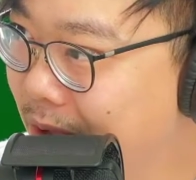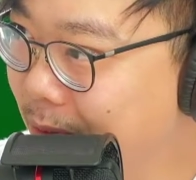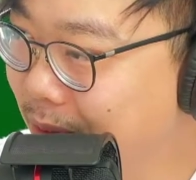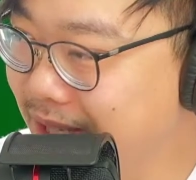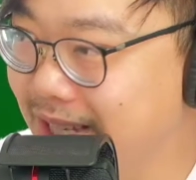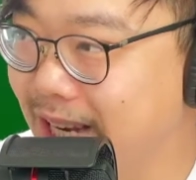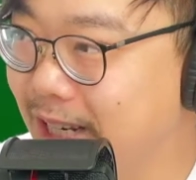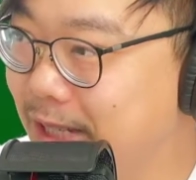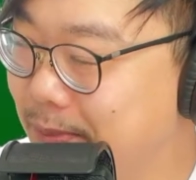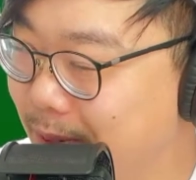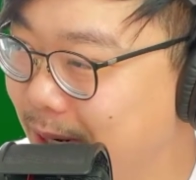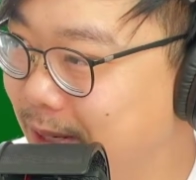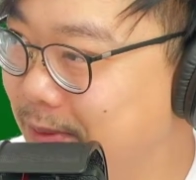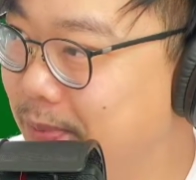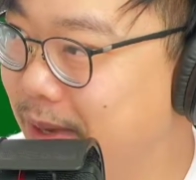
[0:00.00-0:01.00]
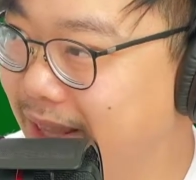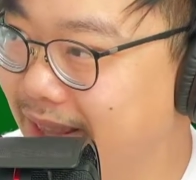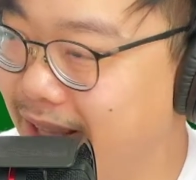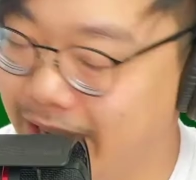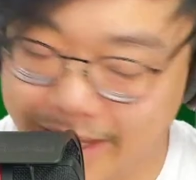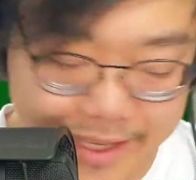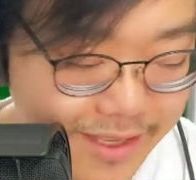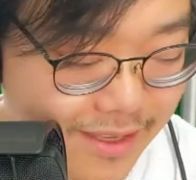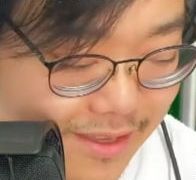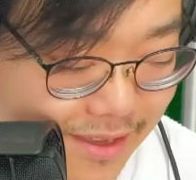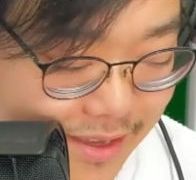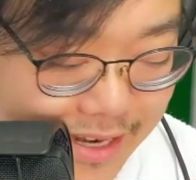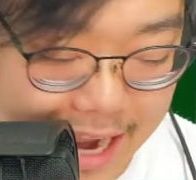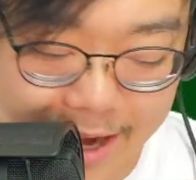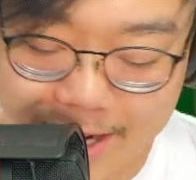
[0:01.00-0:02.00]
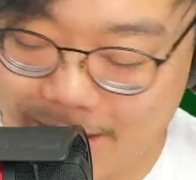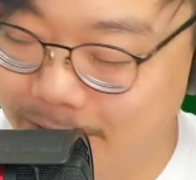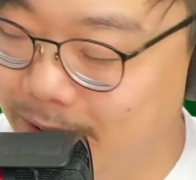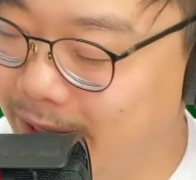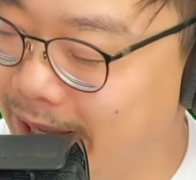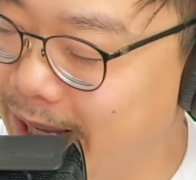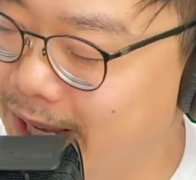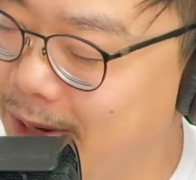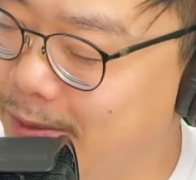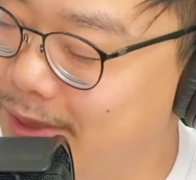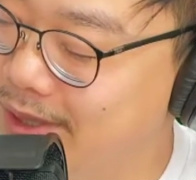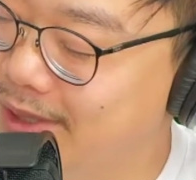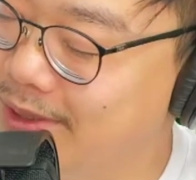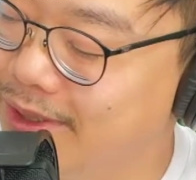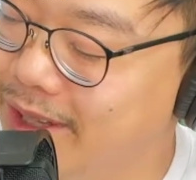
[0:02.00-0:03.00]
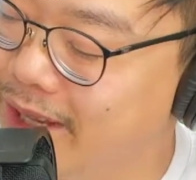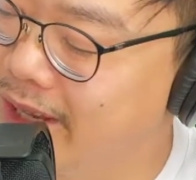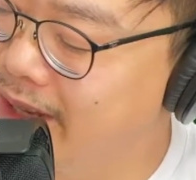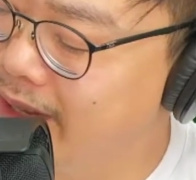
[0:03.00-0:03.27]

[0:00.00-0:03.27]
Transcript: what's that experience been like? And how did you link up with Soleil?